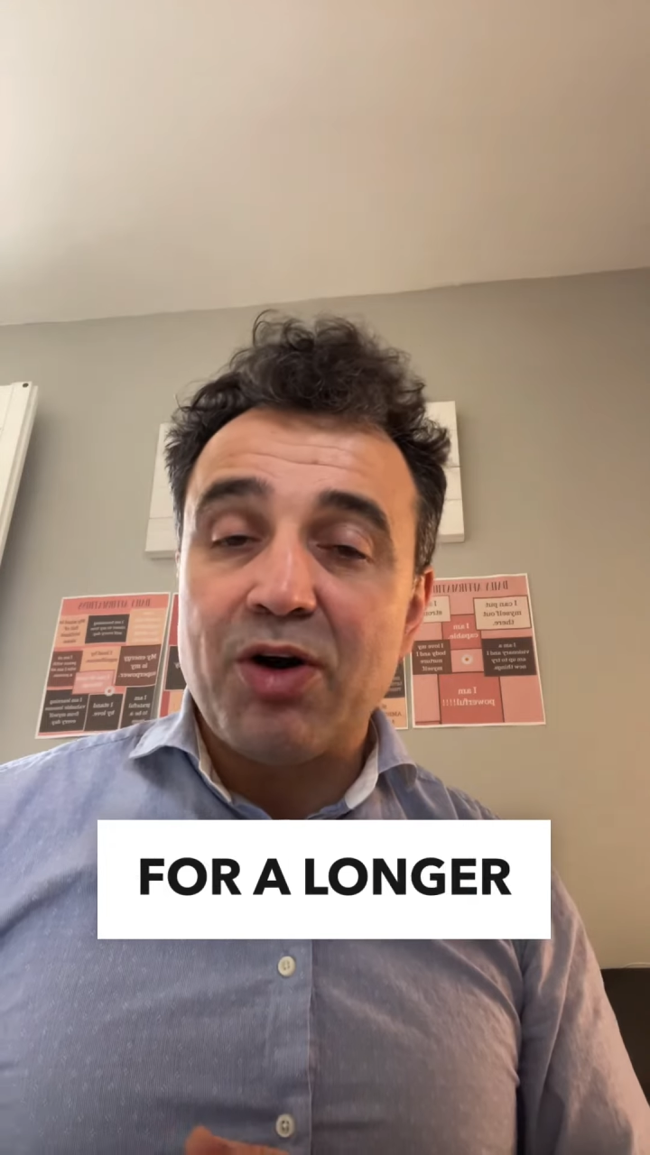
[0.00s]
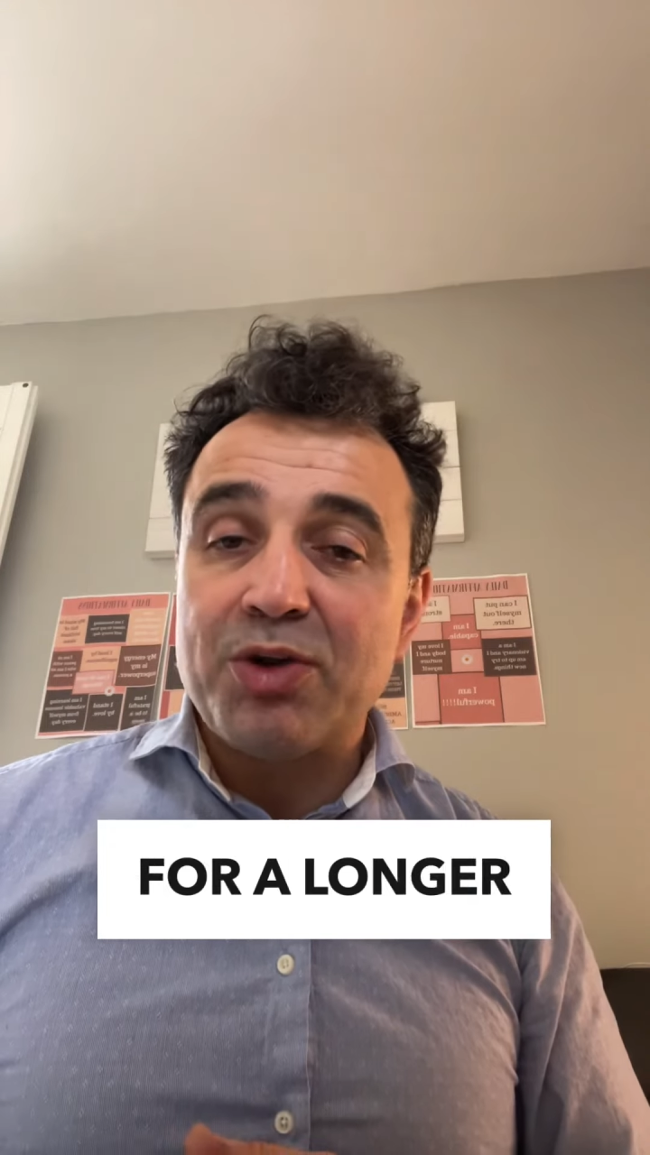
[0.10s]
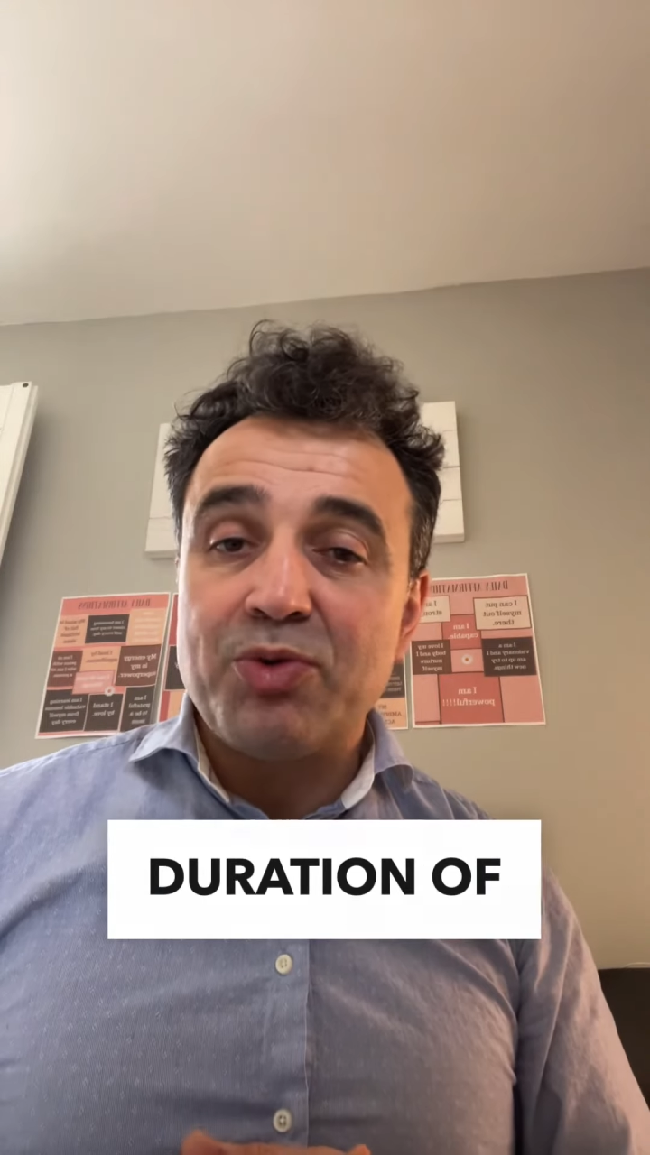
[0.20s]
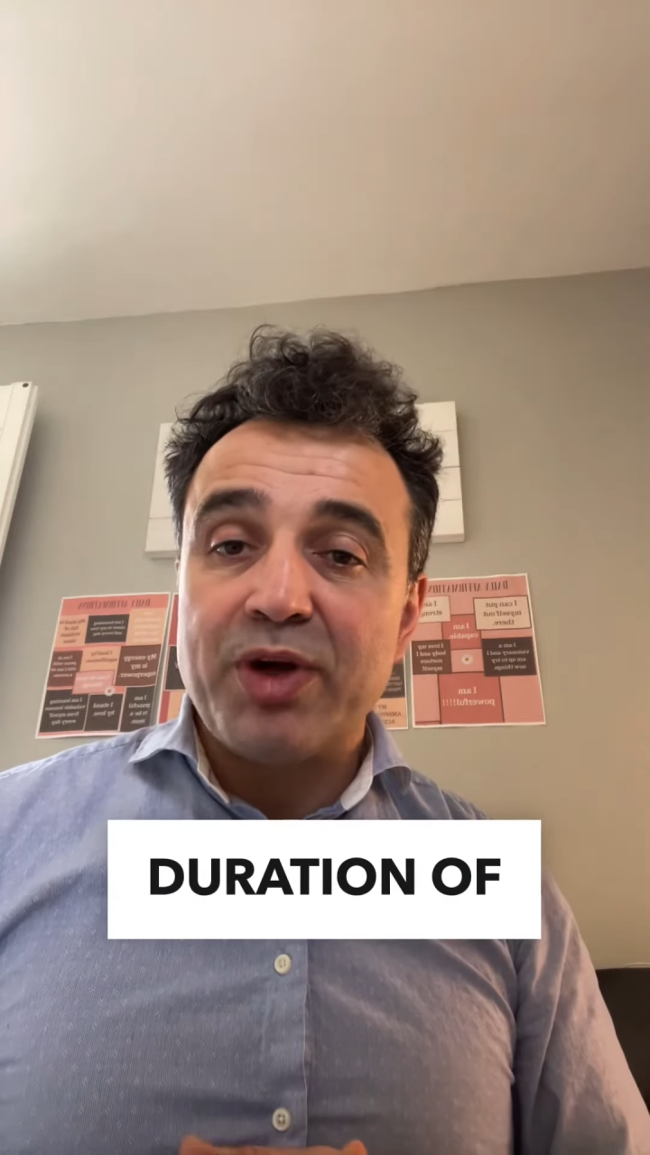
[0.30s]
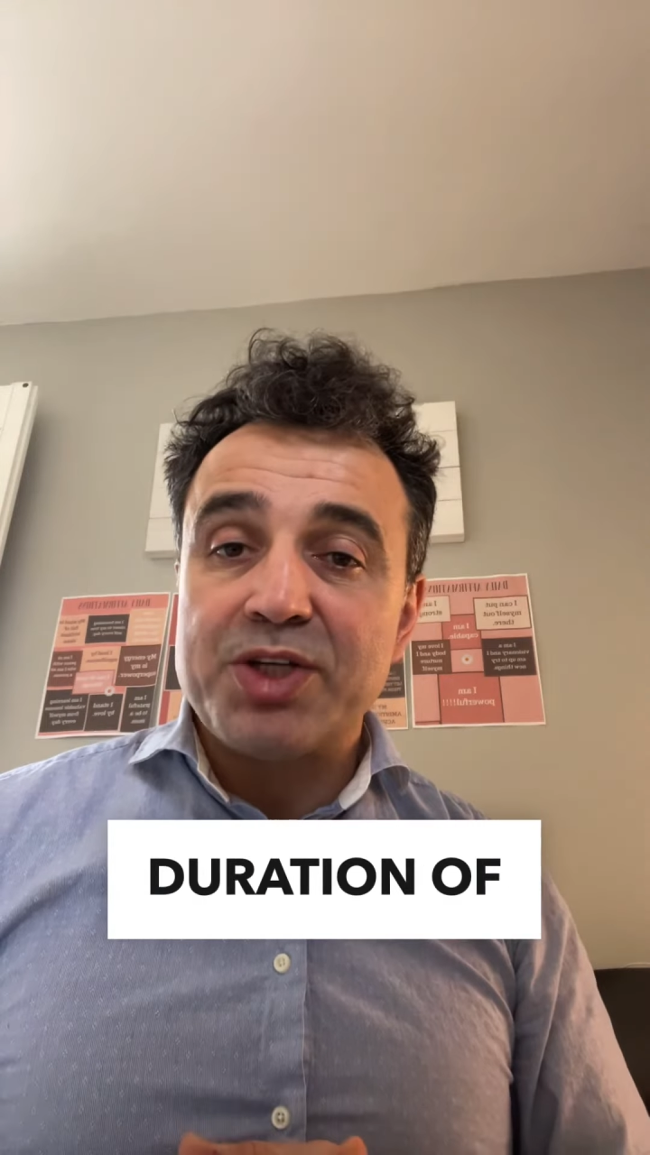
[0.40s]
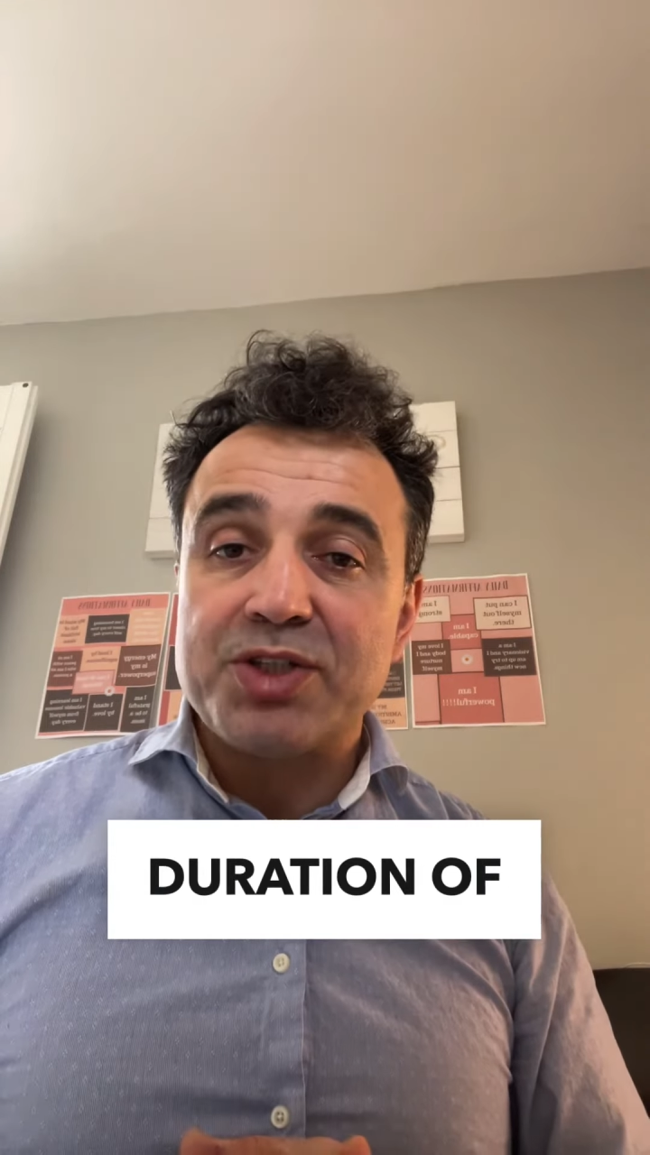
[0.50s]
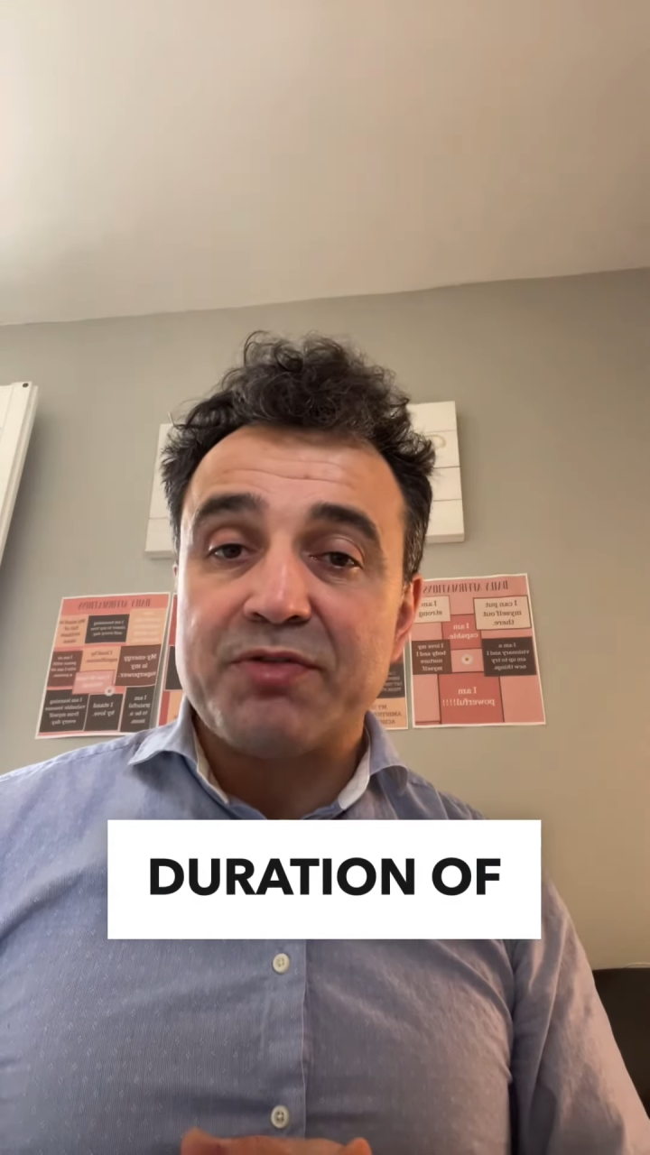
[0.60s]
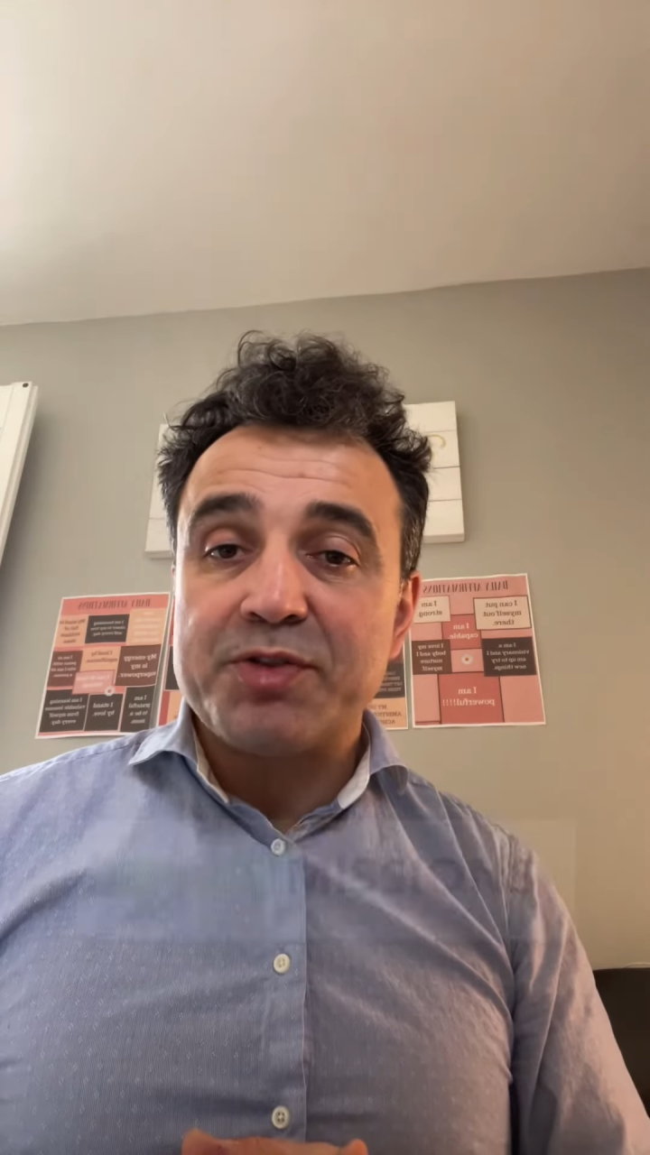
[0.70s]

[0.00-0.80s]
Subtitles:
duration of